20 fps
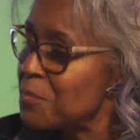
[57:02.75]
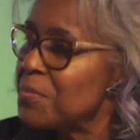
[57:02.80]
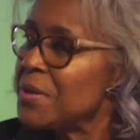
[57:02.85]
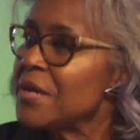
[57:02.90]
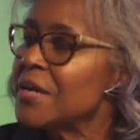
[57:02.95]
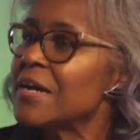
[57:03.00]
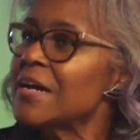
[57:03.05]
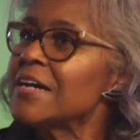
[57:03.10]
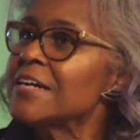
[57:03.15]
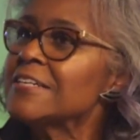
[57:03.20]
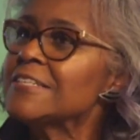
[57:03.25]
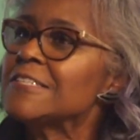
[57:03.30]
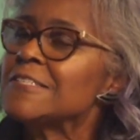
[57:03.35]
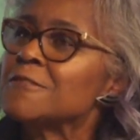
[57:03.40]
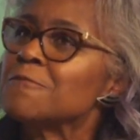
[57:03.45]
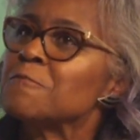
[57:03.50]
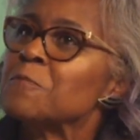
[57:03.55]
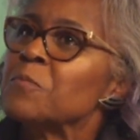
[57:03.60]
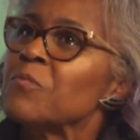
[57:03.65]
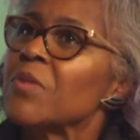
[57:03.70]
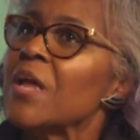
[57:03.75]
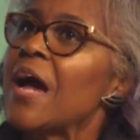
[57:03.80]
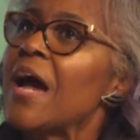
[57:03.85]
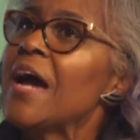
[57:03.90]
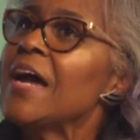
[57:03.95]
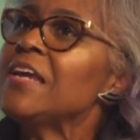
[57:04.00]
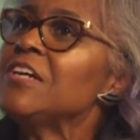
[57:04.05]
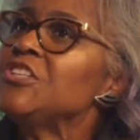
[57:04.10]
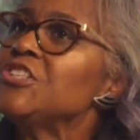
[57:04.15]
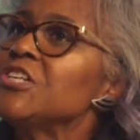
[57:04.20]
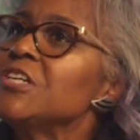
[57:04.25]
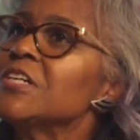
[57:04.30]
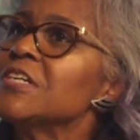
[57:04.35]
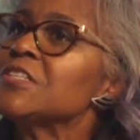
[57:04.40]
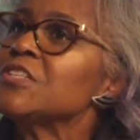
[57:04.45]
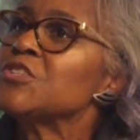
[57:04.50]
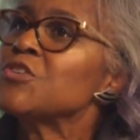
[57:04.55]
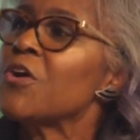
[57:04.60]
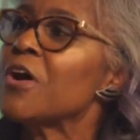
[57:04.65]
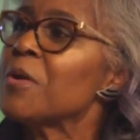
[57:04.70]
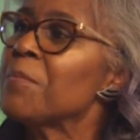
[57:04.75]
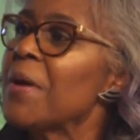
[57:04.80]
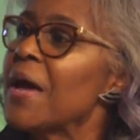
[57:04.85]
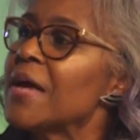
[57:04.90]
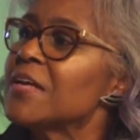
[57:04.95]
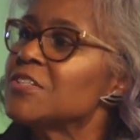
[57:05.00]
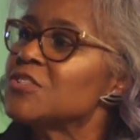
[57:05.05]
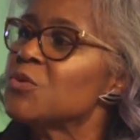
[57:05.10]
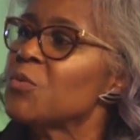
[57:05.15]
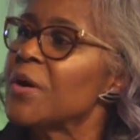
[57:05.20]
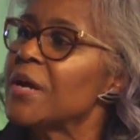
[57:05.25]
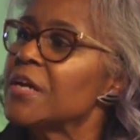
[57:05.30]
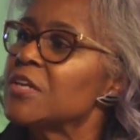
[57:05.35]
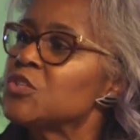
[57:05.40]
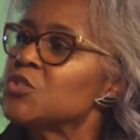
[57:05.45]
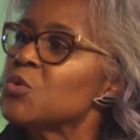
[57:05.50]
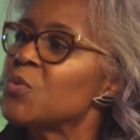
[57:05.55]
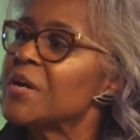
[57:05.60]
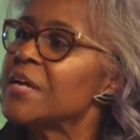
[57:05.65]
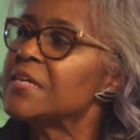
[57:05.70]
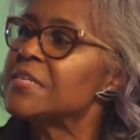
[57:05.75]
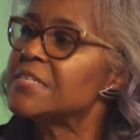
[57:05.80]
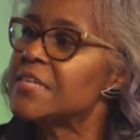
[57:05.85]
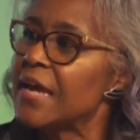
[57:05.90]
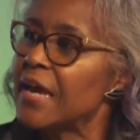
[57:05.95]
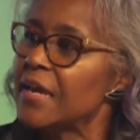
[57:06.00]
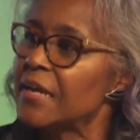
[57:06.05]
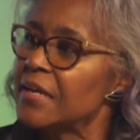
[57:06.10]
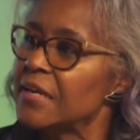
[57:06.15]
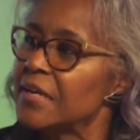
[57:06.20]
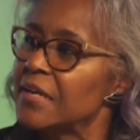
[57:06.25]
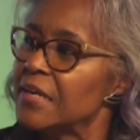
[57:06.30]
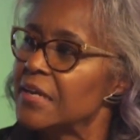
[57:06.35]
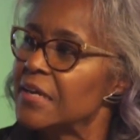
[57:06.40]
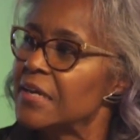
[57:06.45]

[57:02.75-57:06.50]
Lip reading: Because Ida's youngest daughter passed away in 2010.